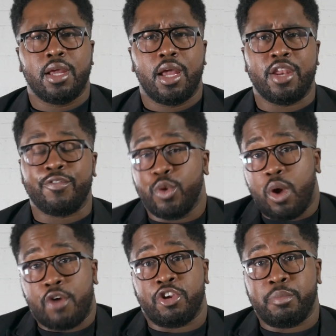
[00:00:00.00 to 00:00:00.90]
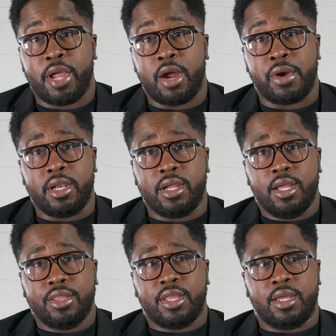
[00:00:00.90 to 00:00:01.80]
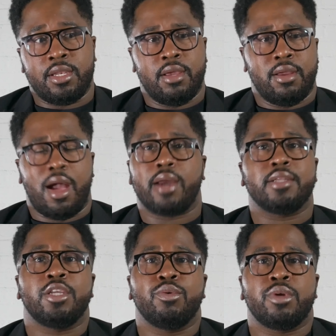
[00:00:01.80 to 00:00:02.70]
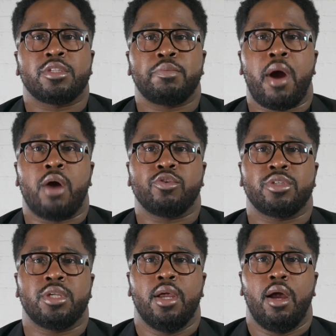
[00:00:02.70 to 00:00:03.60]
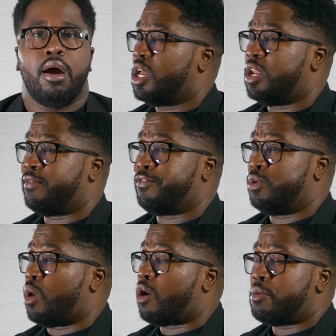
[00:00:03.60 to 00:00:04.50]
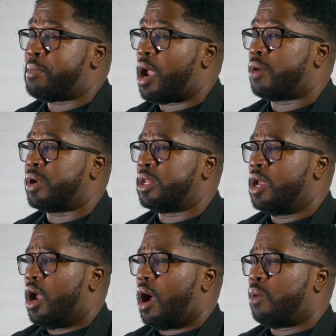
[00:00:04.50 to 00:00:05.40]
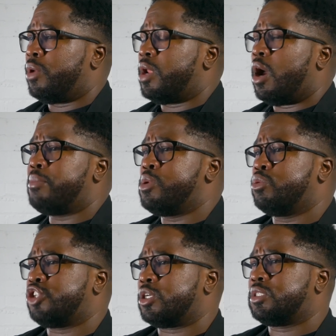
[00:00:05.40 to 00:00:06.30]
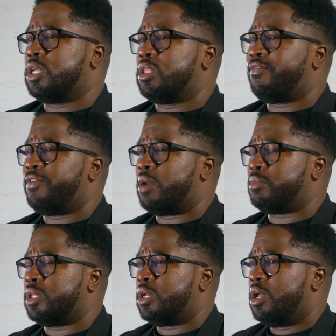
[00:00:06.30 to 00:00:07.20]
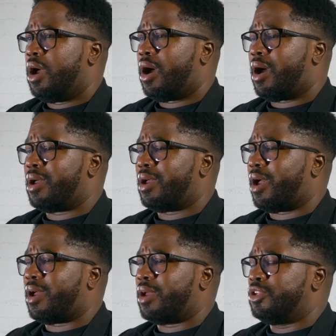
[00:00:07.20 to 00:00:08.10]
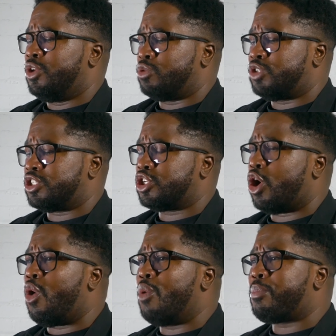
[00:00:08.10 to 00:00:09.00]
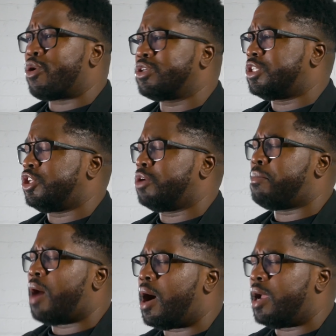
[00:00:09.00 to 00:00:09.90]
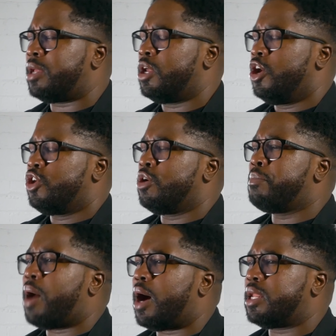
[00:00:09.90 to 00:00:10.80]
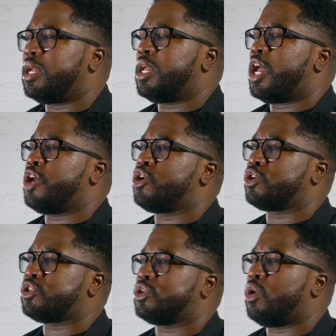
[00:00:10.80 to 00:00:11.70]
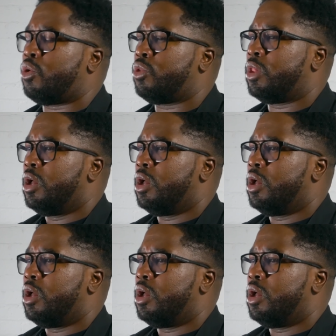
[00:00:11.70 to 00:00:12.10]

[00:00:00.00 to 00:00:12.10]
And if you aren't a parent, then how to deal with a spouse. And if you are married, I want to help you change your family I, I, you know, just your whole person, your mind, your body, and your soul.